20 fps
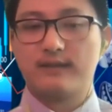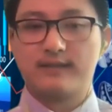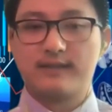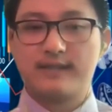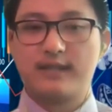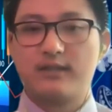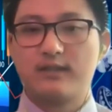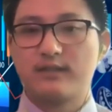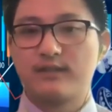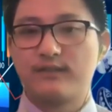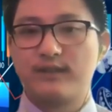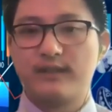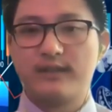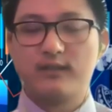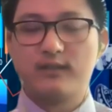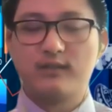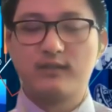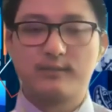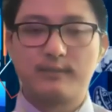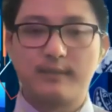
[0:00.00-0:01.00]
series of
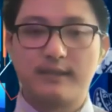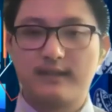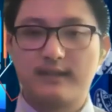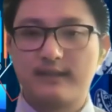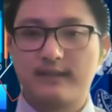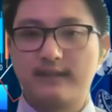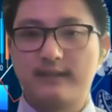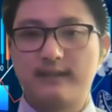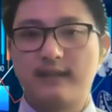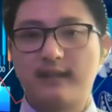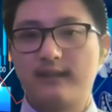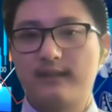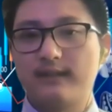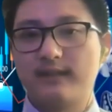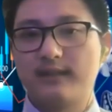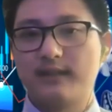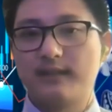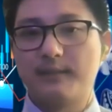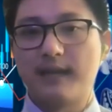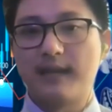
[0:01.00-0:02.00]
videos basically telling them